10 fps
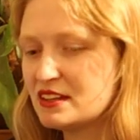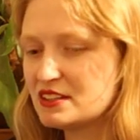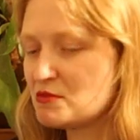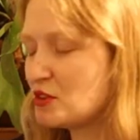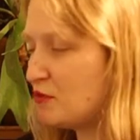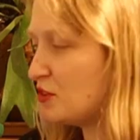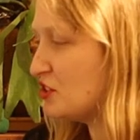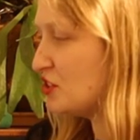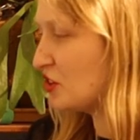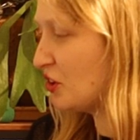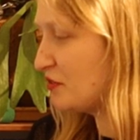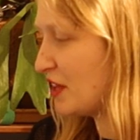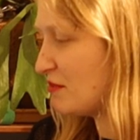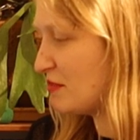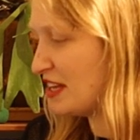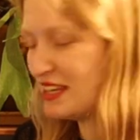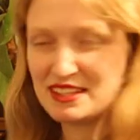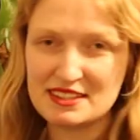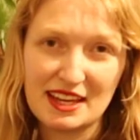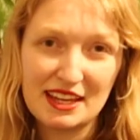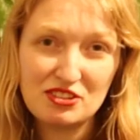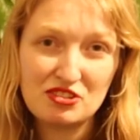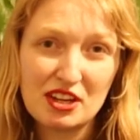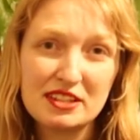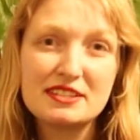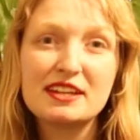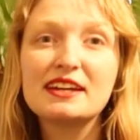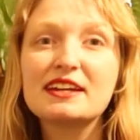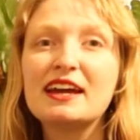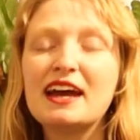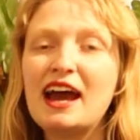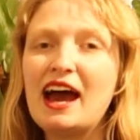some of the footage of them is interesting,